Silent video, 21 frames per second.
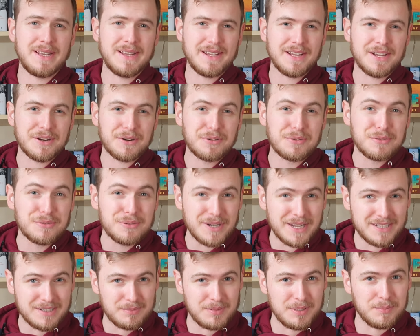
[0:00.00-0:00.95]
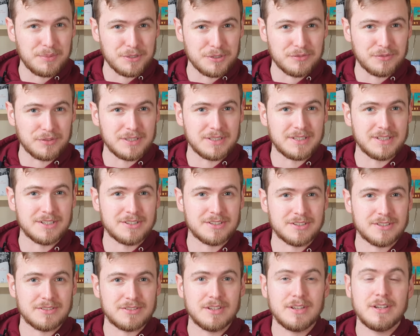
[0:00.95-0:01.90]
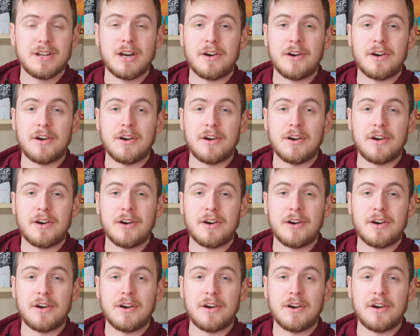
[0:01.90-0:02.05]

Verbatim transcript: incredibly beautiful editions